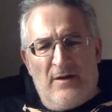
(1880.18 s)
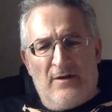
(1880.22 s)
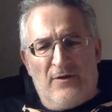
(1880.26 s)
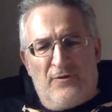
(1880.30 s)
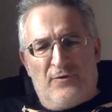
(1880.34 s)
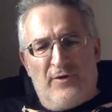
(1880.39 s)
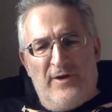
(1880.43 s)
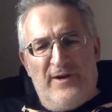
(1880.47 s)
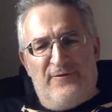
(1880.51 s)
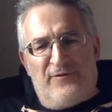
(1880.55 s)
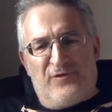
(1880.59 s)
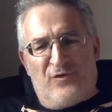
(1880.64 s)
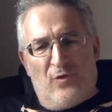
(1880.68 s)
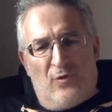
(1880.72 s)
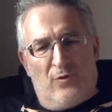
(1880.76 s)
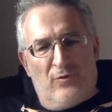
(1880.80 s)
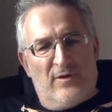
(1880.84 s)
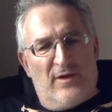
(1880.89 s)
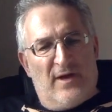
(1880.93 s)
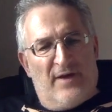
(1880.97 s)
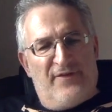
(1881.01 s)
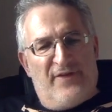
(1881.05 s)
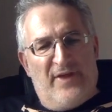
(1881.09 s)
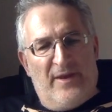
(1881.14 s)
Grief saw
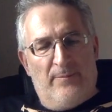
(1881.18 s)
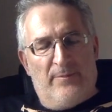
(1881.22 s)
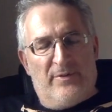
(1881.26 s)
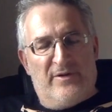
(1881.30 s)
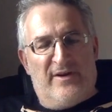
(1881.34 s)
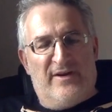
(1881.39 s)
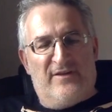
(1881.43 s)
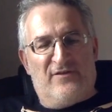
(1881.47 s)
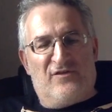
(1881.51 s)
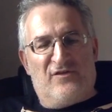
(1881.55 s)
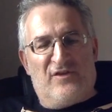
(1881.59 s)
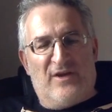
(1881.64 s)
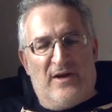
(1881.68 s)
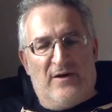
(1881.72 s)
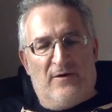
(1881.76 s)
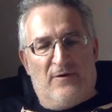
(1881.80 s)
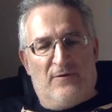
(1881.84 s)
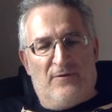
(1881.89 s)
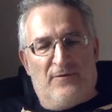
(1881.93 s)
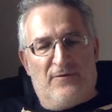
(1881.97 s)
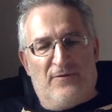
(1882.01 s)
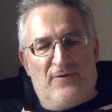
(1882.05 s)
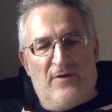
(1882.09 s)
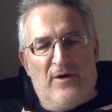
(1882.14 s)
nothing but
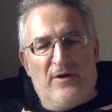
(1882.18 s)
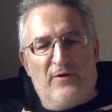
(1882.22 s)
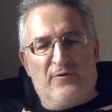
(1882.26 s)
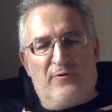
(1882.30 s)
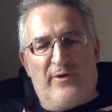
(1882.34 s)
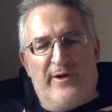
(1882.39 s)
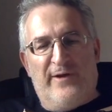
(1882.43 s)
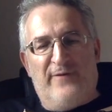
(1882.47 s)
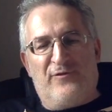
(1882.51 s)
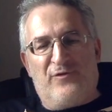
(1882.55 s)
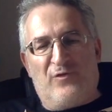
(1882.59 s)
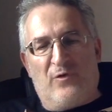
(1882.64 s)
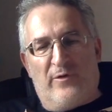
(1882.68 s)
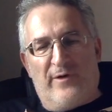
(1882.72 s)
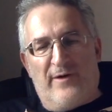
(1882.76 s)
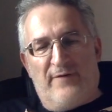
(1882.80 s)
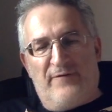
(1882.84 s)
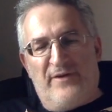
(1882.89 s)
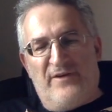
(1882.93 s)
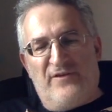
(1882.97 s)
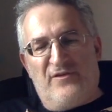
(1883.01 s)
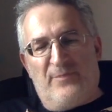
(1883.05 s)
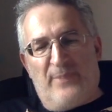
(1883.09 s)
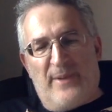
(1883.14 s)
itself. Grief saw
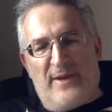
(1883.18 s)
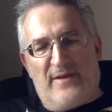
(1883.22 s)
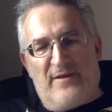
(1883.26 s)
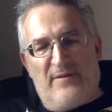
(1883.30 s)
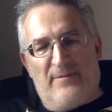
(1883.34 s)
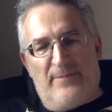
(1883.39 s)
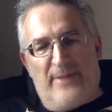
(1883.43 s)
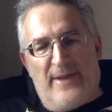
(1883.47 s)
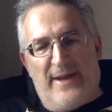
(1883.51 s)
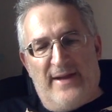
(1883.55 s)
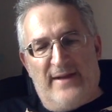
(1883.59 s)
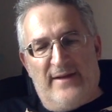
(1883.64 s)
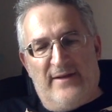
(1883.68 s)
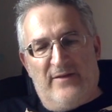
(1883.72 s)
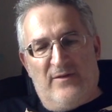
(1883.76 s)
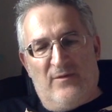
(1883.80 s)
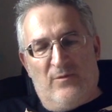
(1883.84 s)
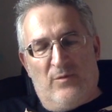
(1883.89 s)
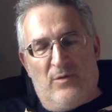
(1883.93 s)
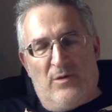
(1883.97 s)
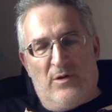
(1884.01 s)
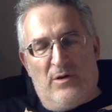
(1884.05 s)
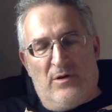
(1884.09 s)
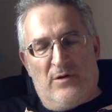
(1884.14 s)
every speck of pain in the
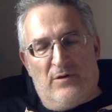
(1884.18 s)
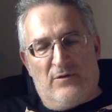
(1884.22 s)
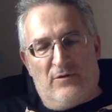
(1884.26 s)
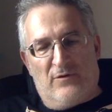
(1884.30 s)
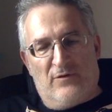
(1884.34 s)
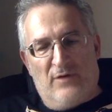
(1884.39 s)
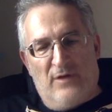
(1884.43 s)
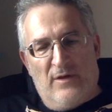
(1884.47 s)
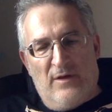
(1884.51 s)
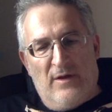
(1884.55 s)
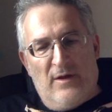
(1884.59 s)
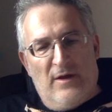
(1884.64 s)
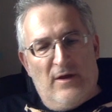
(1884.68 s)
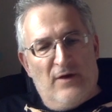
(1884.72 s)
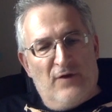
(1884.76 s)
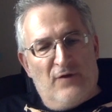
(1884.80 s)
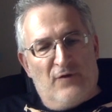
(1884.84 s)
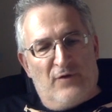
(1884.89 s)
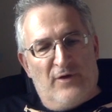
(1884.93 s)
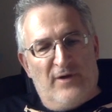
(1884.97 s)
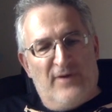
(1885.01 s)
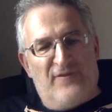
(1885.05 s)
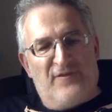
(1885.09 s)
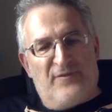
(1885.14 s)
world.
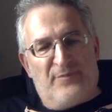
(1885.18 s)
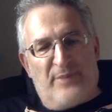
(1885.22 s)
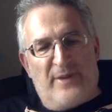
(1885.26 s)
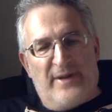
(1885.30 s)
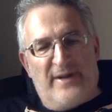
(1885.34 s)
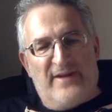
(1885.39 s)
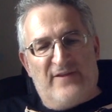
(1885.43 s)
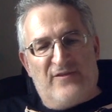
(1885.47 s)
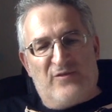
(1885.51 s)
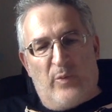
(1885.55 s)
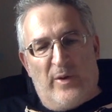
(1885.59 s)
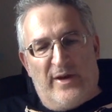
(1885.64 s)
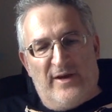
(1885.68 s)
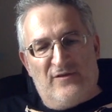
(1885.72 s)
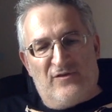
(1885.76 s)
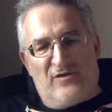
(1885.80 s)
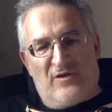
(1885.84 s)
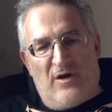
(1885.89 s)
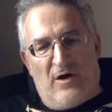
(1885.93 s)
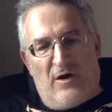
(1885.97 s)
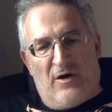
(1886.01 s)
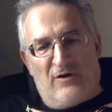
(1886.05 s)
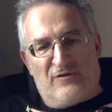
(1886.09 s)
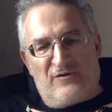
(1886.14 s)
Grief spread its
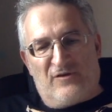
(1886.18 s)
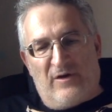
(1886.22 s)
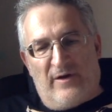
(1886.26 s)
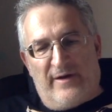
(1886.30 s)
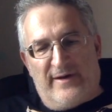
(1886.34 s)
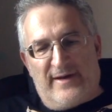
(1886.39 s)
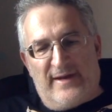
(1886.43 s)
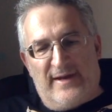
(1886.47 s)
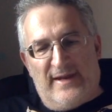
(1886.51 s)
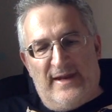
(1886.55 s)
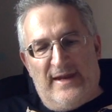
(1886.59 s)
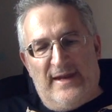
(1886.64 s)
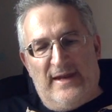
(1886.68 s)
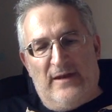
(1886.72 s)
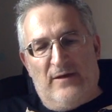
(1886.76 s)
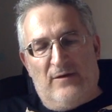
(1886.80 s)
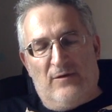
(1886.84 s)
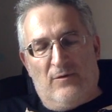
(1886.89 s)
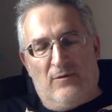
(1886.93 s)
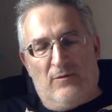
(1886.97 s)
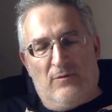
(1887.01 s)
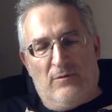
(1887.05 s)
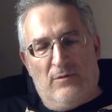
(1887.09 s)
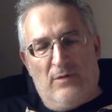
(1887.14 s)
wings large like an
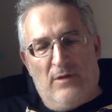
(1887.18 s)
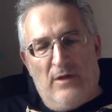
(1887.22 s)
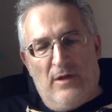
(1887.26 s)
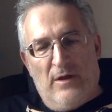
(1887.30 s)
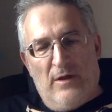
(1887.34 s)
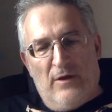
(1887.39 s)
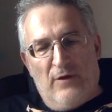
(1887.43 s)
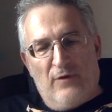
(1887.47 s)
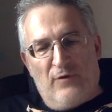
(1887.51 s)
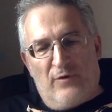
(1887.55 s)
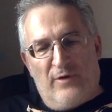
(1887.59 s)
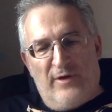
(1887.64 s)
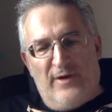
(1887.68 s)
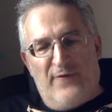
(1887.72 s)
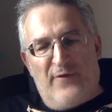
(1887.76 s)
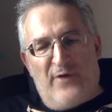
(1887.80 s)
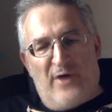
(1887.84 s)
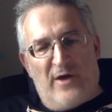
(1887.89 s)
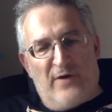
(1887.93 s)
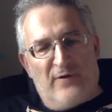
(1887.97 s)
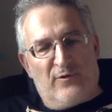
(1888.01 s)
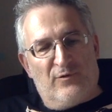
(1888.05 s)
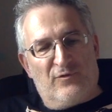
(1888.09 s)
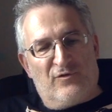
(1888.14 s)
eagle. Grief
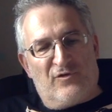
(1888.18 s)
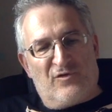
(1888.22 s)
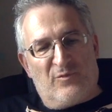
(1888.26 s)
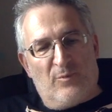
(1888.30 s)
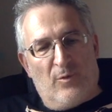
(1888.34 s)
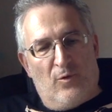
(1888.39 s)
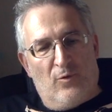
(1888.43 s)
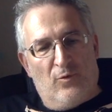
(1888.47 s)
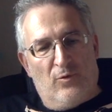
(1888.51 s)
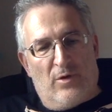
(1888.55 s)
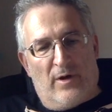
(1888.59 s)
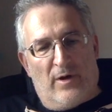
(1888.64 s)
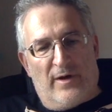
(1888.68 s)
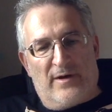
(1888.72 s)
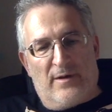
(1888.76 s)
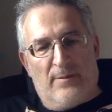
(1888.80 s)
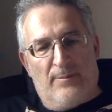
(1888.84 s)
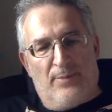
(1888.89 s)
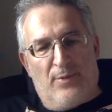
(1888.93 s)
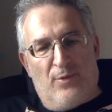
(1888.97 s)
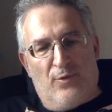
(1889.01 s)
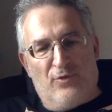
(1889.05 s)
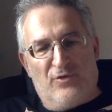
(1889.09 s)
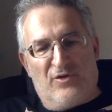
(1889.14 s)
huddled small like a
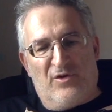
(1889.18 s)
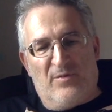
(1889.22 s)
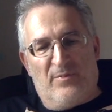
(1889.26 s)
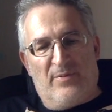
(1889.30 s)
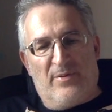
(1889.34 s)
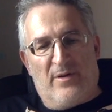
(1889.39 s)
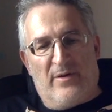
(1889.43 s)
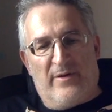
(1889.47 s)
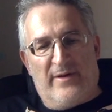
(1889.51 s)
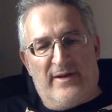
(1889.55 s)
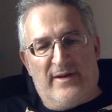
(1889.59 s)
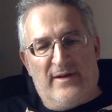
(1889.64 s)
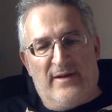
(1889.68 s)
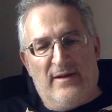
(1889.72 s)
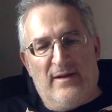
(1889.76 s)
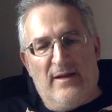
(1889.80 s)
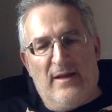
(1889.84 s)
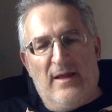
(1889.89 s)
porcupine.